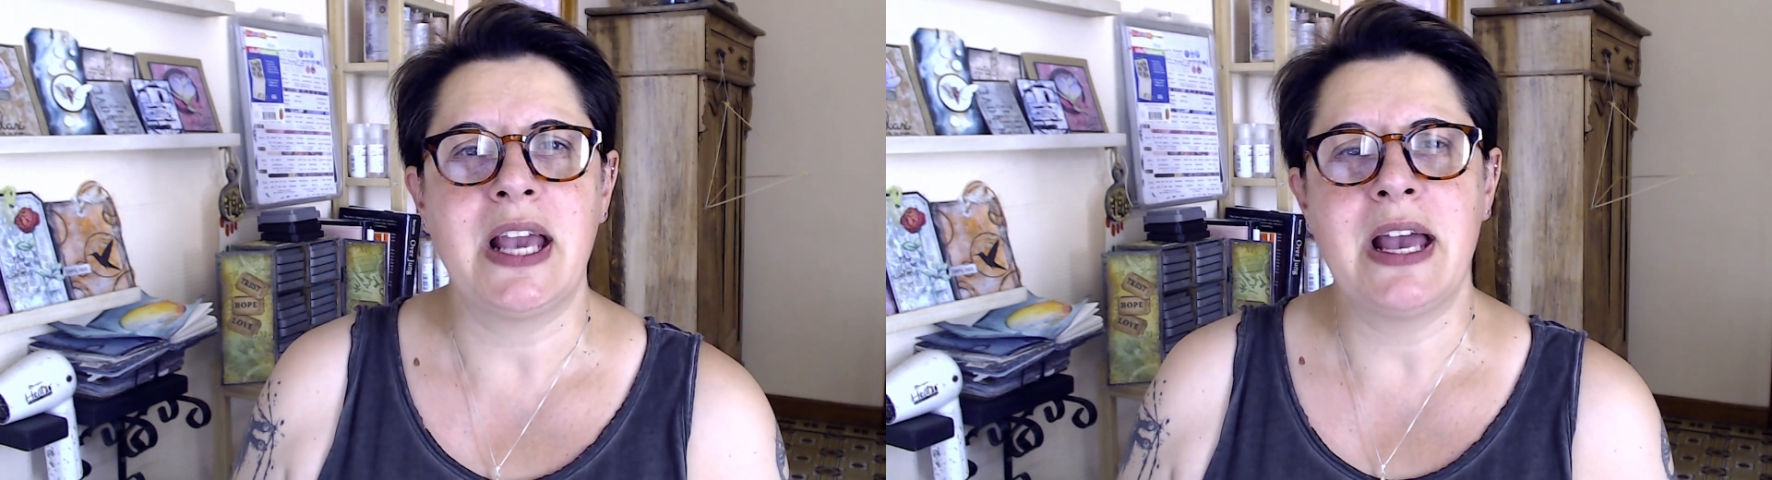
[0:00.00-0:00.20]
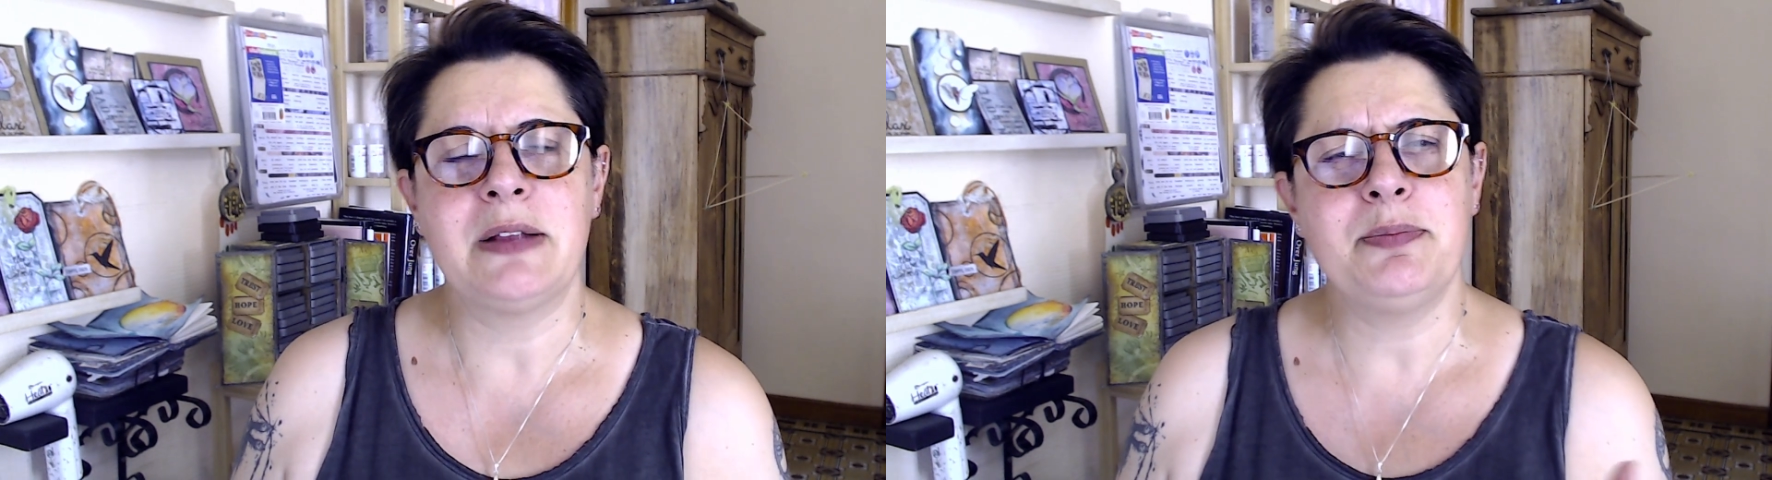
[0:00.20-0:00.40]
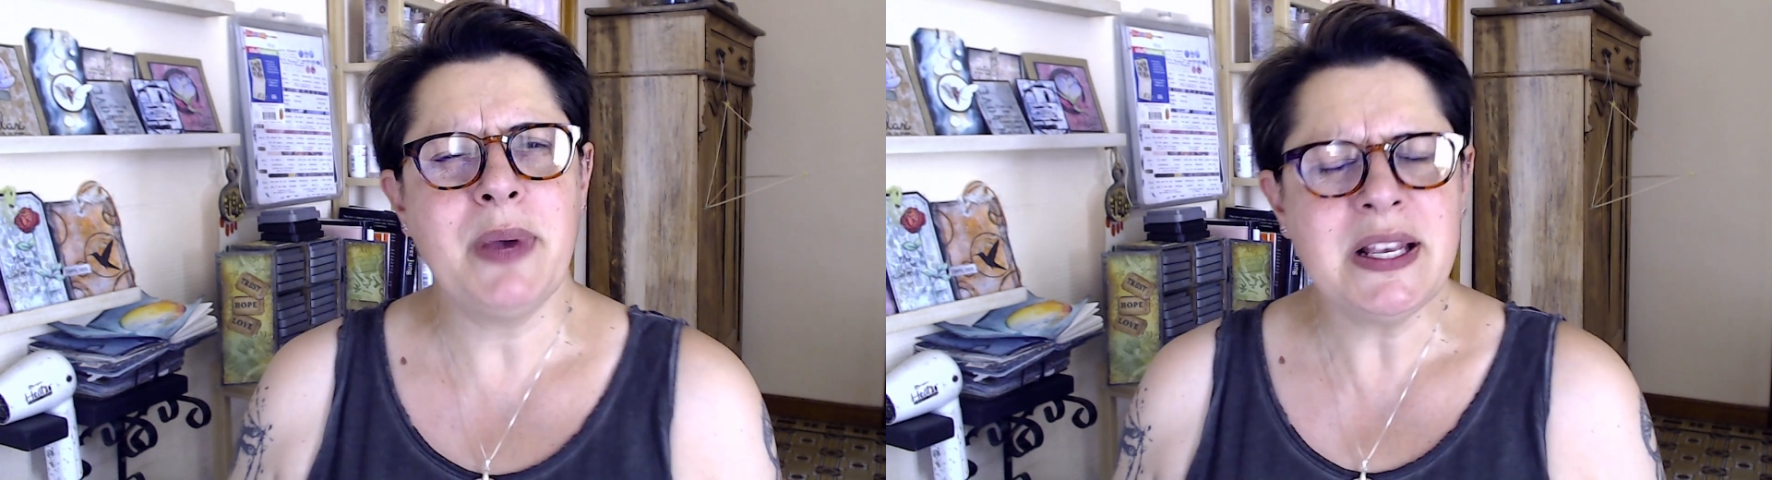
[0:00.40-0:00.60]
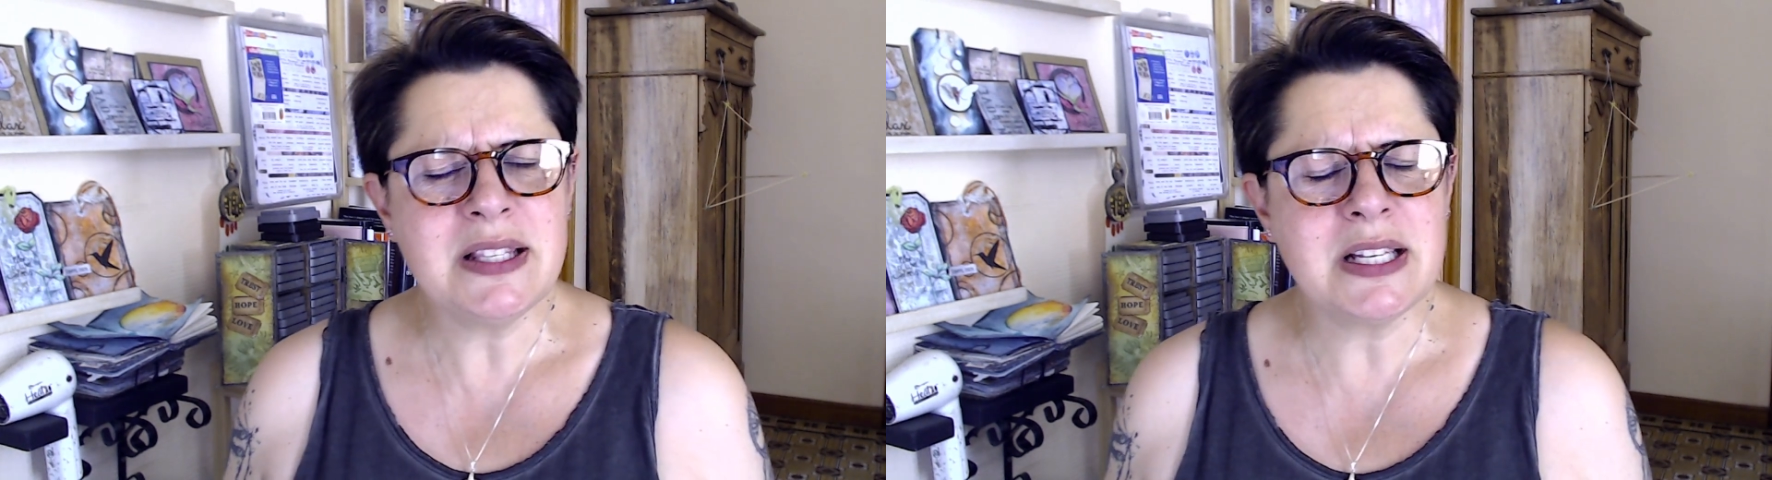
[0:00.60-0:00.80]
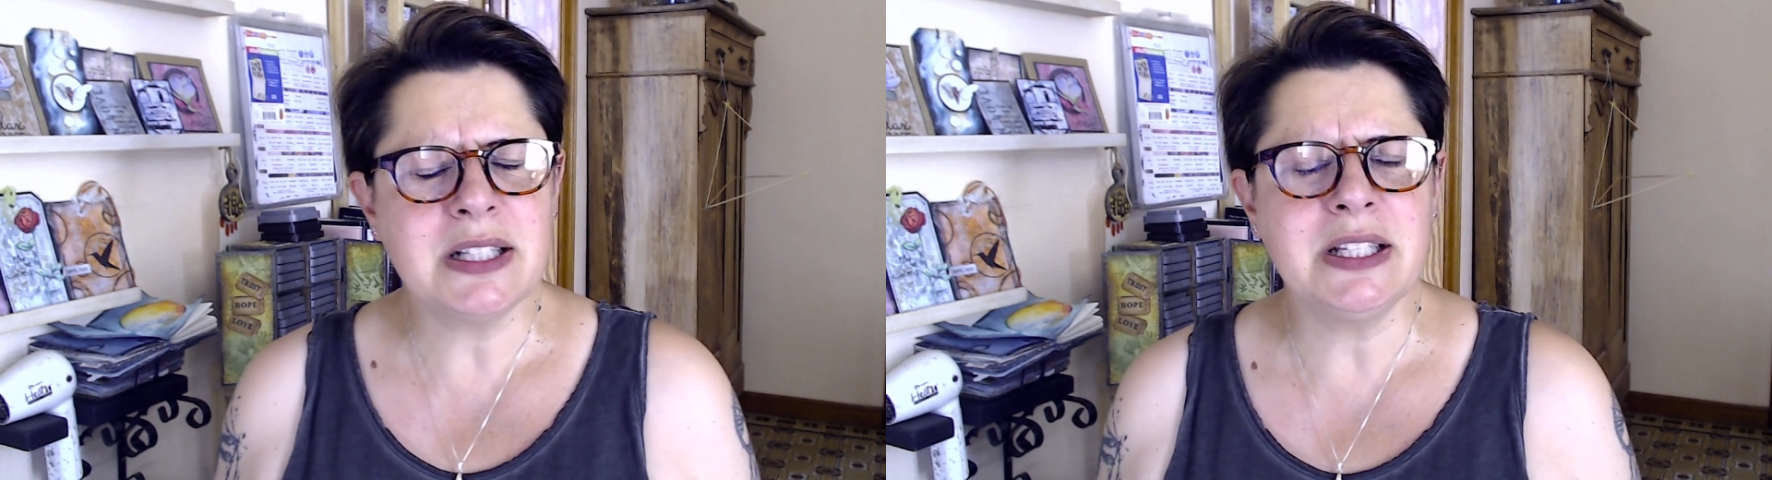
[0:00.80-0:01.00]
and
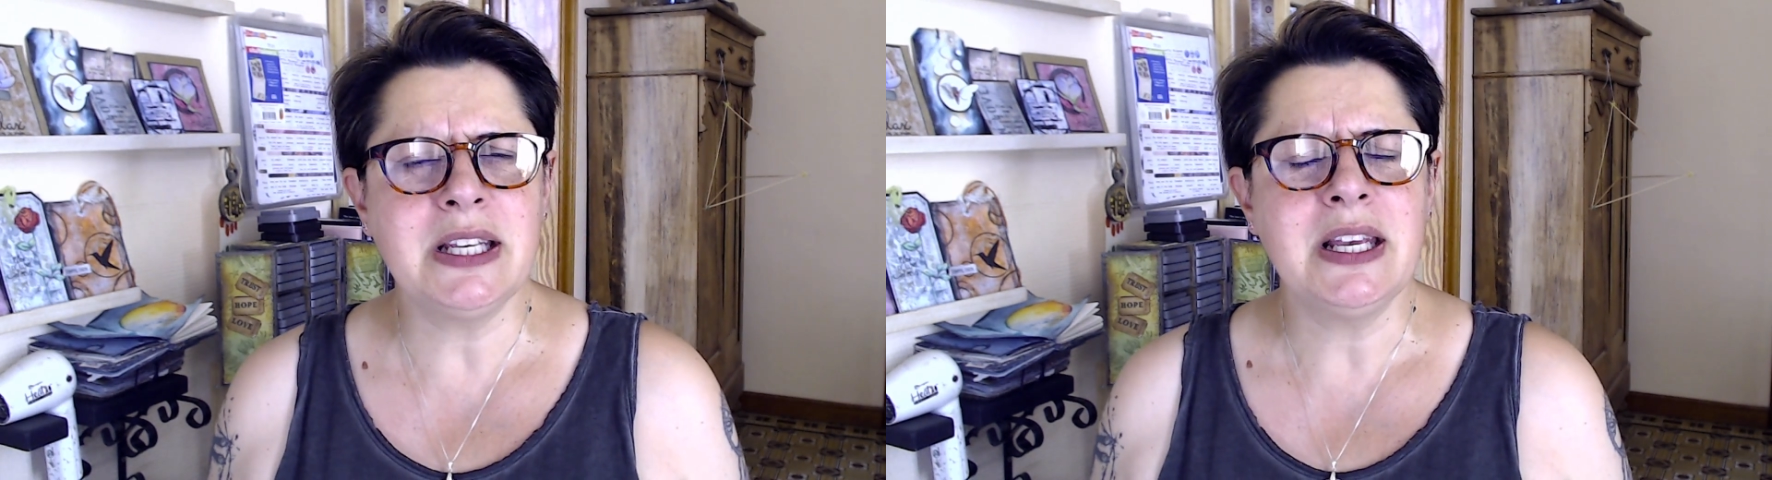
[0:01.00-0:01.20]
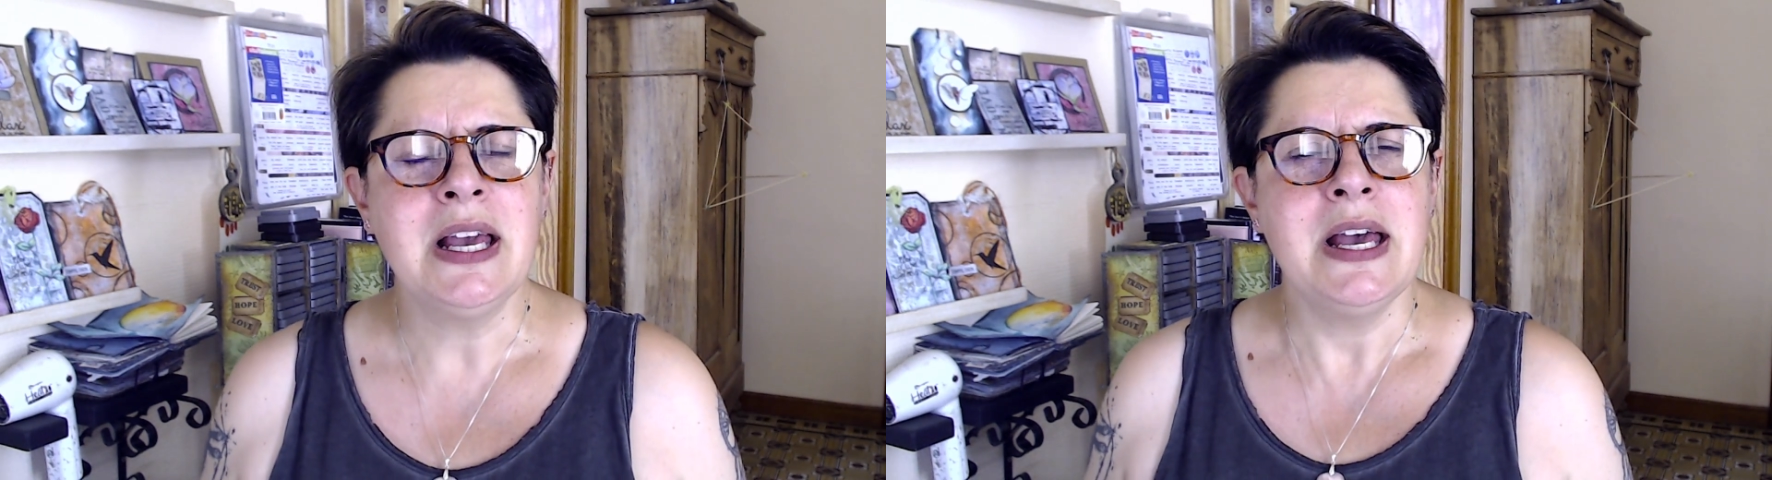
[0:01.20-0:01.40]
basically